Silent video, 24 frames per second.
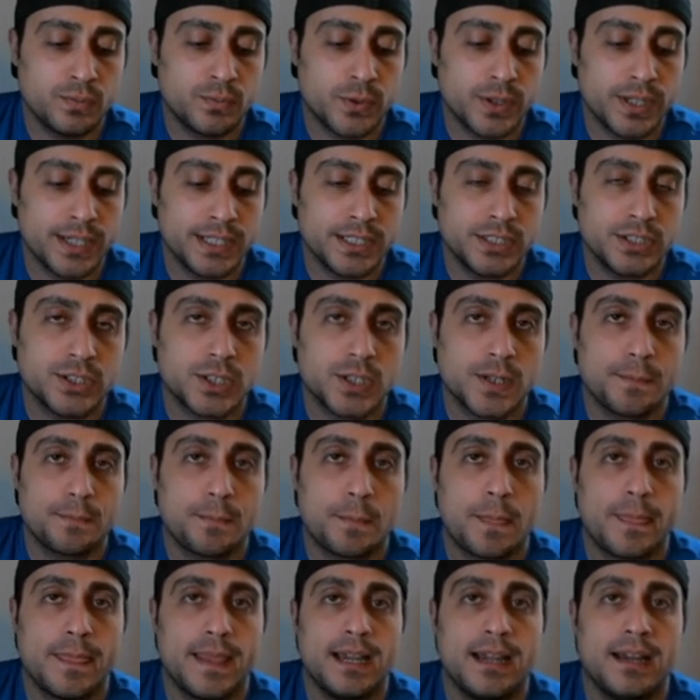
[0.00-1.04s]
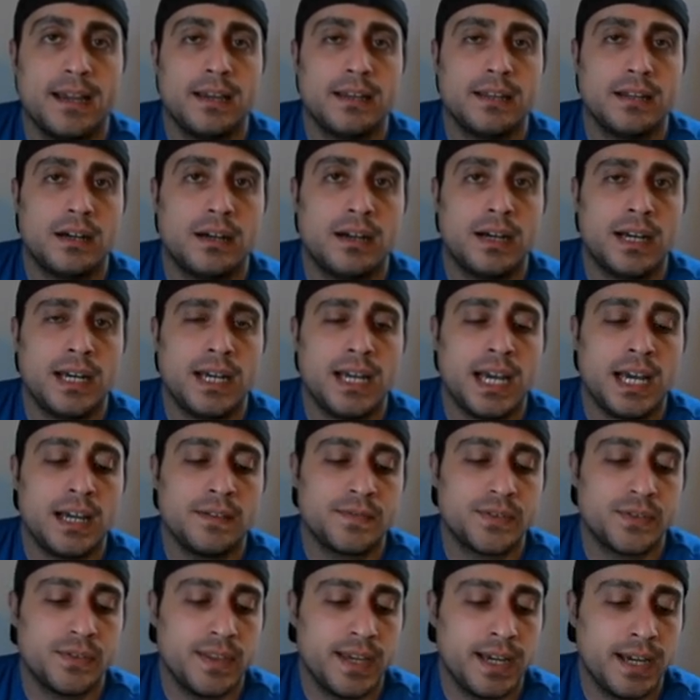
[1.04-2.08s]
bridge
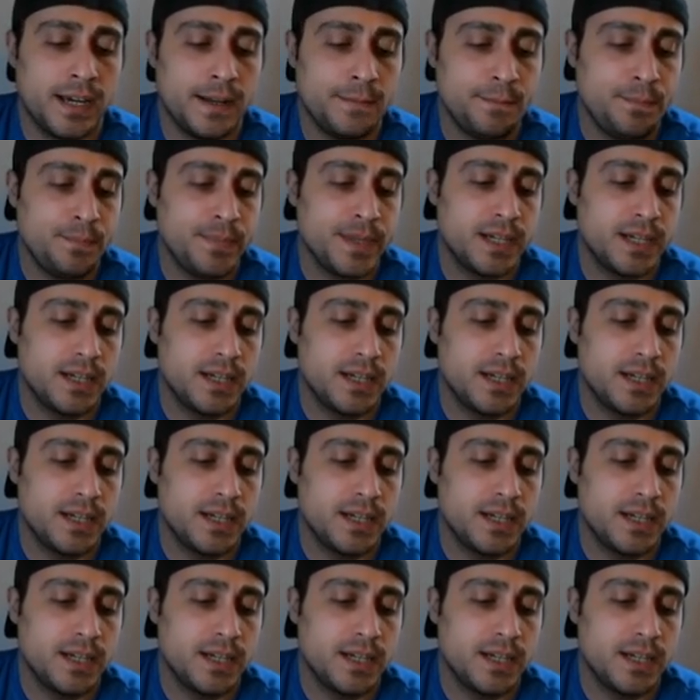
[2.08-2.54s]
after that.